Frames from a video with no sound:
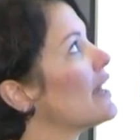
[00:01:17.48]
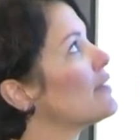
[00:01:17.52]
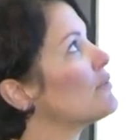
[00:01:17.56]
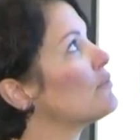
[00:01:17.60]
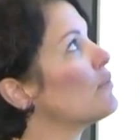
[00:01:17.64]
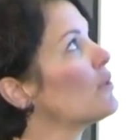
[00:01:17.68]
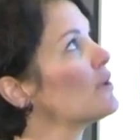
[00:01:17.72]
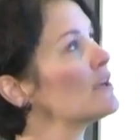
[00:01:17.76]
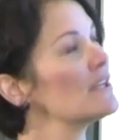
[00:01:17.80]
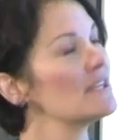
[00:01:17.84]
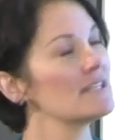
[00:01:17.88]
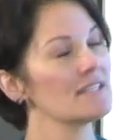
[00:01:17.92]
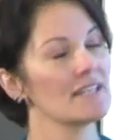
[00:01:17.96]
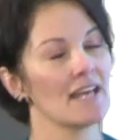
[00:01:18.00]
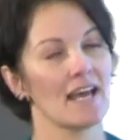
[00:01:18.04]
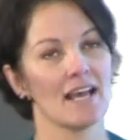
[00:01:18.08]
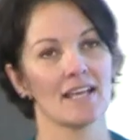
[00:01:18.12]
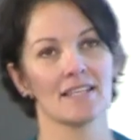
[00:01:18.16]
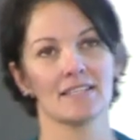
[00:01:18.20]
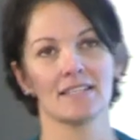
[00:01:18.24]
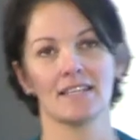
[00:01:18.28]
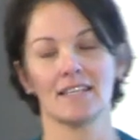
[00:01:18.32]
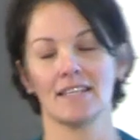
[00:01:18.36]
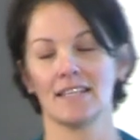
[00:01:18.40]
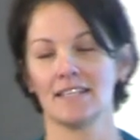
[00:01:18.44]
what it
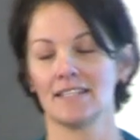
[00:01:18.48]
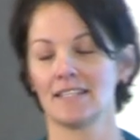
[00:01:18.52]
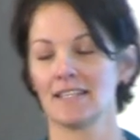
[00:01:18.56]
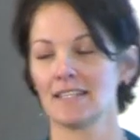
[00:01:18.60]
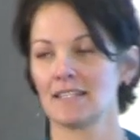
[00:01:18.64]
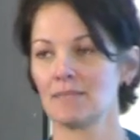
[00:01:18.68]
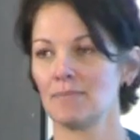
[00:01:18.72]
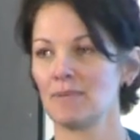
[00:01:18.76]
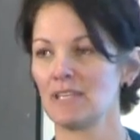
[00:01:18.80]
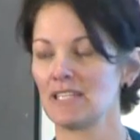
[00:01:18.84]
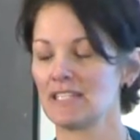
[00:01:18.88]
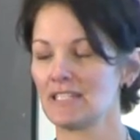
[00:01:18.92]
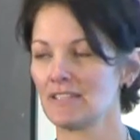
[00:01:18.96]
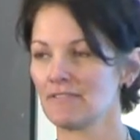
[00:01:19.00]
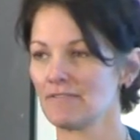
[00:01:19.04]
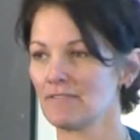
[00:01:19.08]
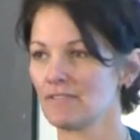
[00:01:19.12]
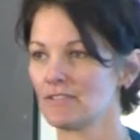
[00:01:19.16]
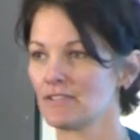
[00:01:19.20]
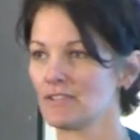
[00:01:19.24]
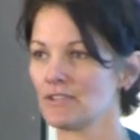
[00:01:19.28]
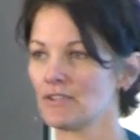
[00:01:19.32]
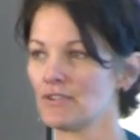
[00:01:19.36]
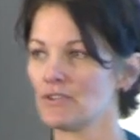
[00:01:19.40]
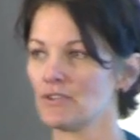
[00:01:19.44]
does is it's a bit
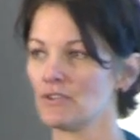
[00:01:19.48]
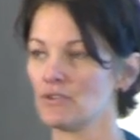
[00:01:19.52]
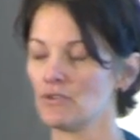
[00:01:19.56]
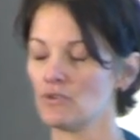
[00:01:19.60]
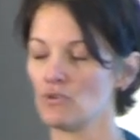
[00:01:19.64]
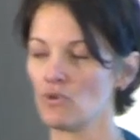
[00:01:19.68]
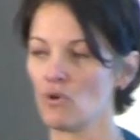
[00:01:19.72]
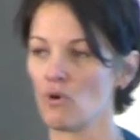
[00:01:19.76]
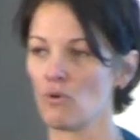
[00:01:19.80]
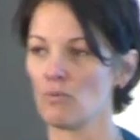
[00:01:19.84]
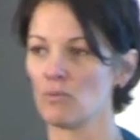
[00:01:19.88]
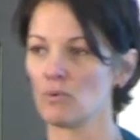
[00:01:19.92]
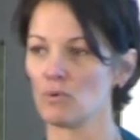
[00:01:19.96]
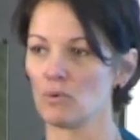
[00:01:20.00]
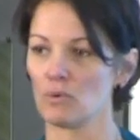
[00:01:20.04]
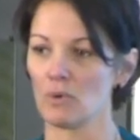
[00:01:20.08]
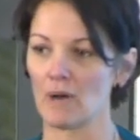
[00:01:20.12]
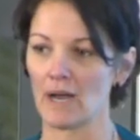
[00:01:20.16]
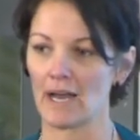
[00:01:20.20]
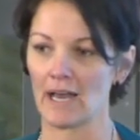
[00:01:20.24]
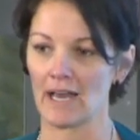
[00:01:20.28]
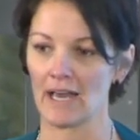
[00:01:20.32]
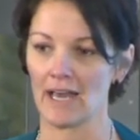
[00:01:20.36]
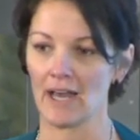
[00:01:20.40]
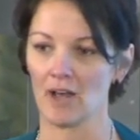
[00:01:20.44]
different to normal
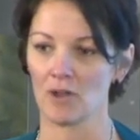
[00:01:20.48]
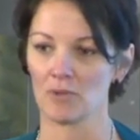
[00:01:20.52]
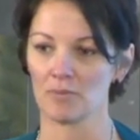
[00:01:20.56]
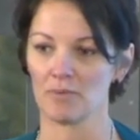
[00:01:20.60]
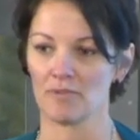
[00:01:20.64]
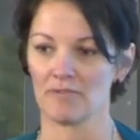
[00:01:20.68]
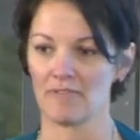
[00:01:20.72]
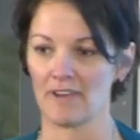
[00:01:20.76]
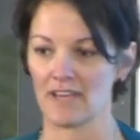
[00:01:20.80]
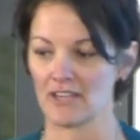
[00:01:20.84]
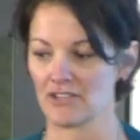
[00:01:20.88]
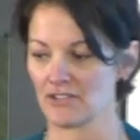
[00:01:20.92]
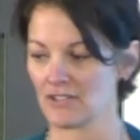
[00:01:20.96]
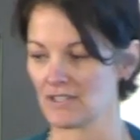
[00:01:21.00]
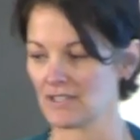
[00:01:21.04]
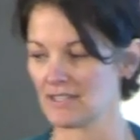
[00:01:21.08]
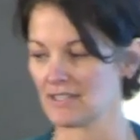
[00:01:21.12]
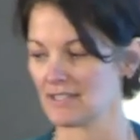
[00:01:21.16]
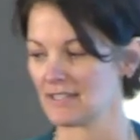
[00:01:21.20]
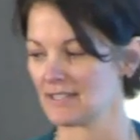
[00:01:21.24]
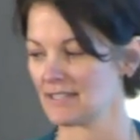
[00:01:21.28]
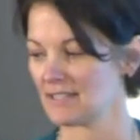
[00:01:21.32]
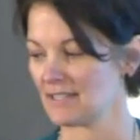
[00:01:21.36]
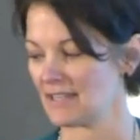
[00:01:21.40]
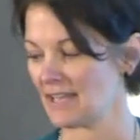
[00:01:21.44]
health
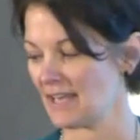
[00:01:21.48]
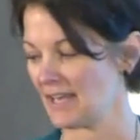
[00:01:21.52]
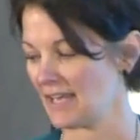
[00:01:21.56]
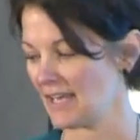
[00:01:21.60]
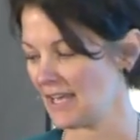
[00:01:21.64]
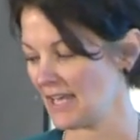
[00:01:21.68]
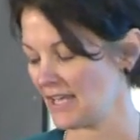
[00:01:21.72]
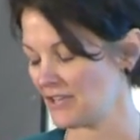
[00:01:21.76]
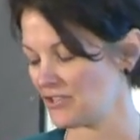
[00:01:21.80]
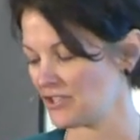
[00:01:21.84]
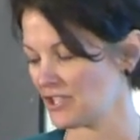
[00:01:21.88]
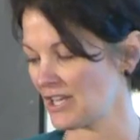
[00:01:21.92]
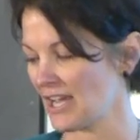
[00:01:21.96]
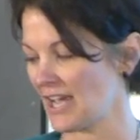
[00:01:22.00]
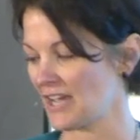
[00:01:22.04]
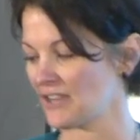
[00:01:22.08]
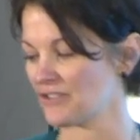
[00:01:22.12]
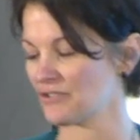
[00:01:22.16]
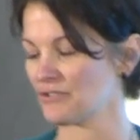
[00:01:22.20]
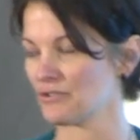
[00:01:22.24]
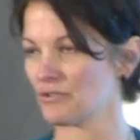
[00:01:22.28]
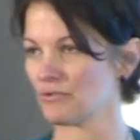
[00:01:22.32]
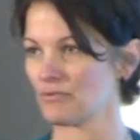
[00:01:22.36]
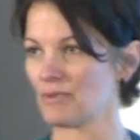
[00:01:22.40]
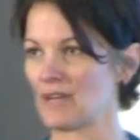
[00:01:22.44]
professions
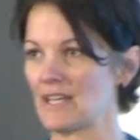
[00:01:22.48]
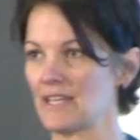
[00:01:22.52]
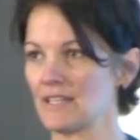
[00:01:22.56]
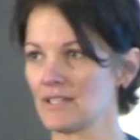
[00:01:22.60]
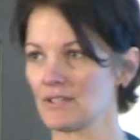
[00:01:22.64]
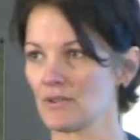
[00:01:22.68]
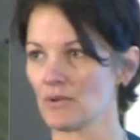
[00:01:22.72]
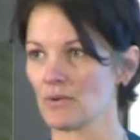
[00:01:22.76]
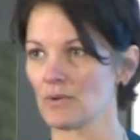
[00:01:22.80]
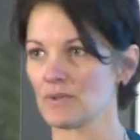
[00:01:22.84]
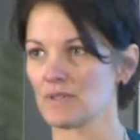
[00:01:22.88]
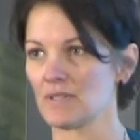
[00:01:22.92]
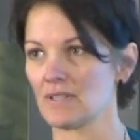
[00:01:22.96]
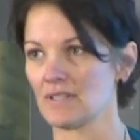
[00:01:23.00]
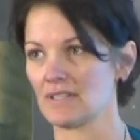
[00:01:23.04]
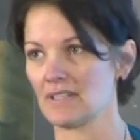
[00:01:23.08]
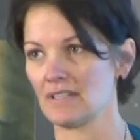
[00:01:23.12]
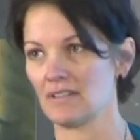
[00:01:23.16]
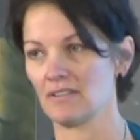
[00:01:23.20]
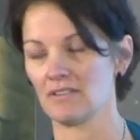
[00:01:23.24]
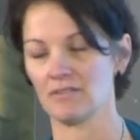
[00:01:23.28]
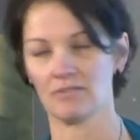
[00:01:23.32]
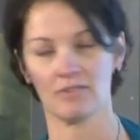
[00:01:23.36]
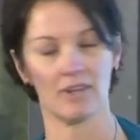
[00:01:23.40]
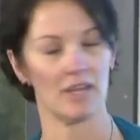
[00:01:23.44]
educational resources
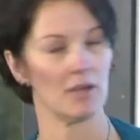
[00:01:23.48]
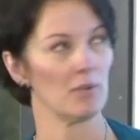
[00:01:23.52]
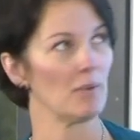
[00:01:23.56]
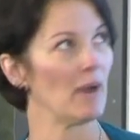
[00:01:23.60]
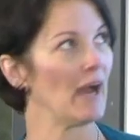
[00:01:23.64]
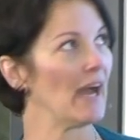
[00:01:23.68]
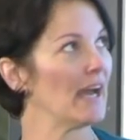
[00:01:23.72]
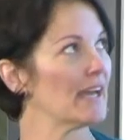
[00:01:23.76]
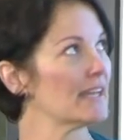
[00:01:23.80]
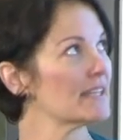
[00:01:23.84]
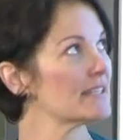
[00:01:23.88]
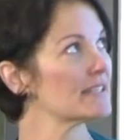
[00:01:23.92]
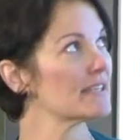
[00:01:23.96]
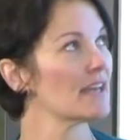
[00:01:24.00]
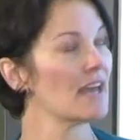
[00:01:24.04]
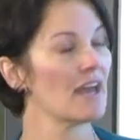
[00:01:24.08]
in three ways.